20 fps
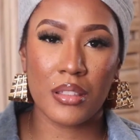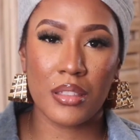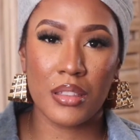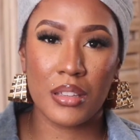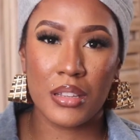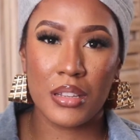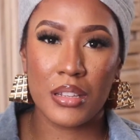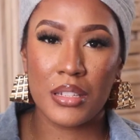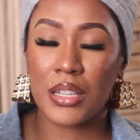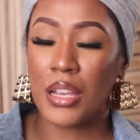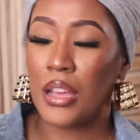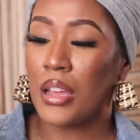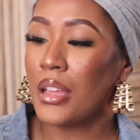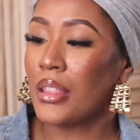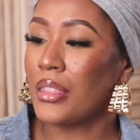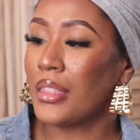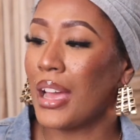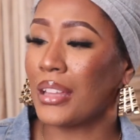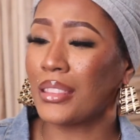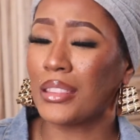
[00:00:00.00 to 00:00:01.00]
these,
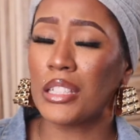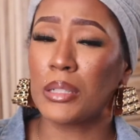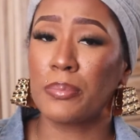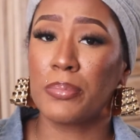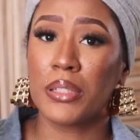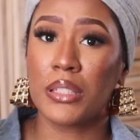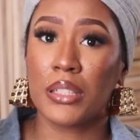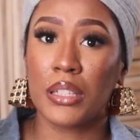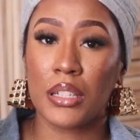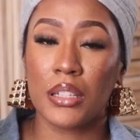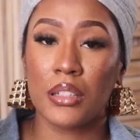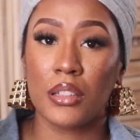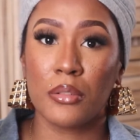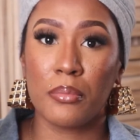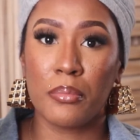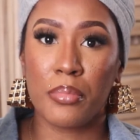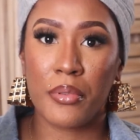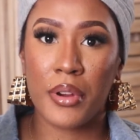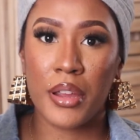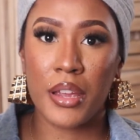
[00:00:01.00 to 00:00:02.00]
not this particular
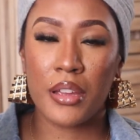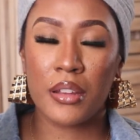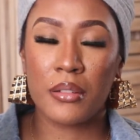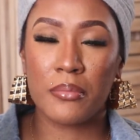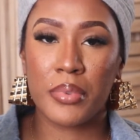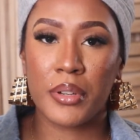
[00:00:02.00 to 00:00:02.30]
brand,